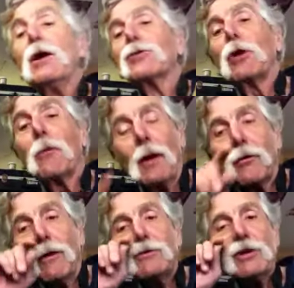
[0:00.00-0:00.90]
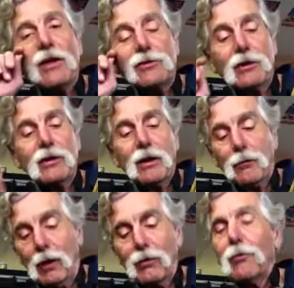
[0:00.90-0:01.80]
So a great chance to get
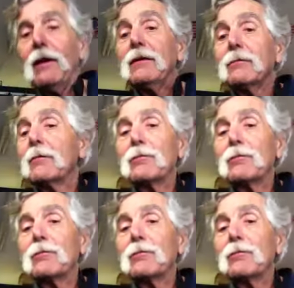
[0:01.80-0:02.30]
a great,